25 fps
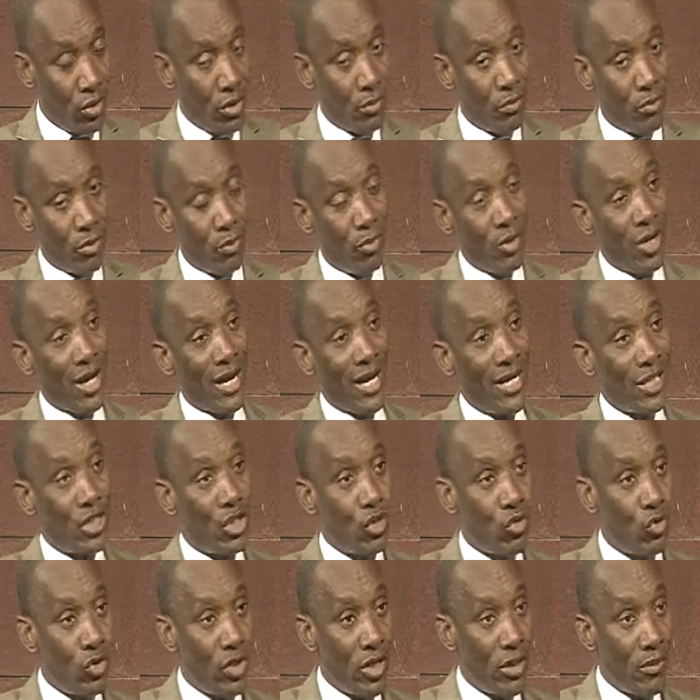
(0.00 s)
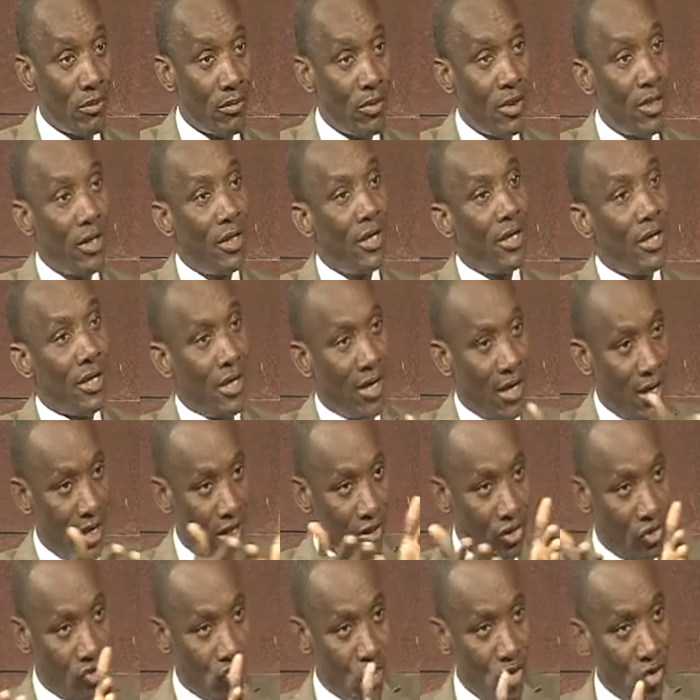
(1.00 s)
People like Atiku them are
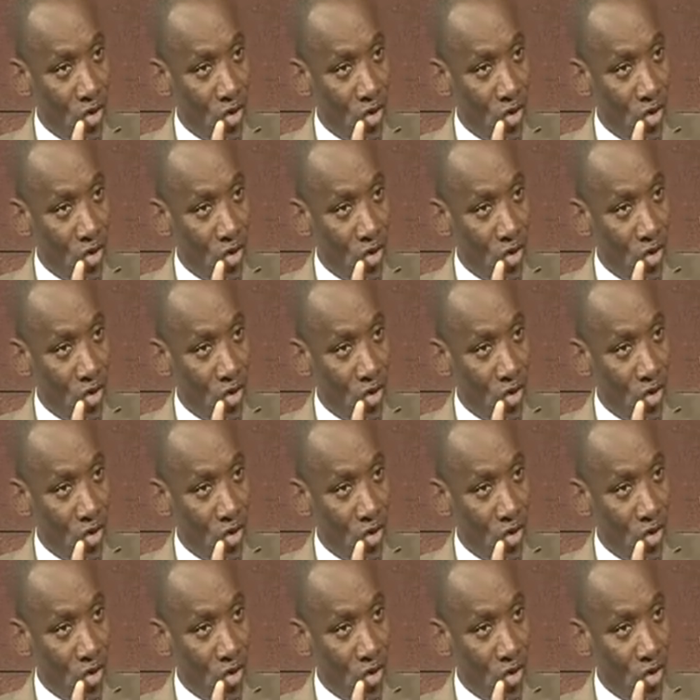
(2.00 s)
strongly.